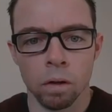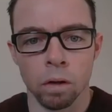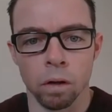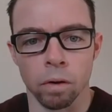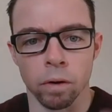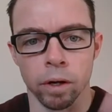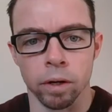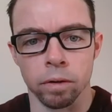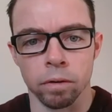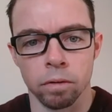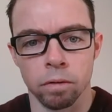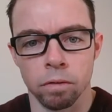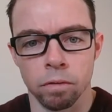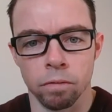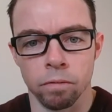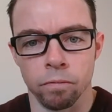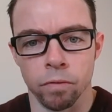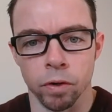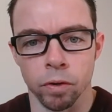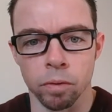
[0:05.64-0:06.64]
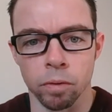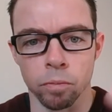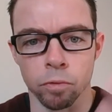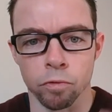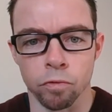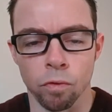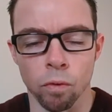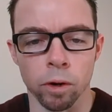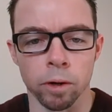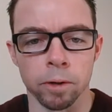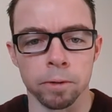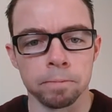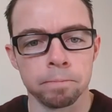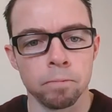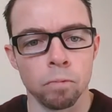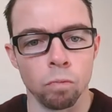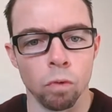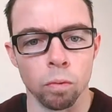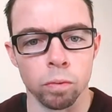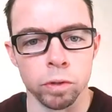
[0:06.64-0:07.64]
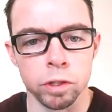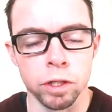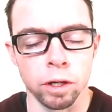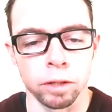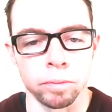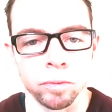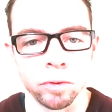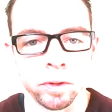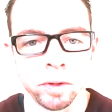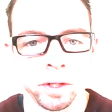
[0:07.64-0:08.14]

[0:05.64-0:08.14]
All right, video number 4. What we're talking about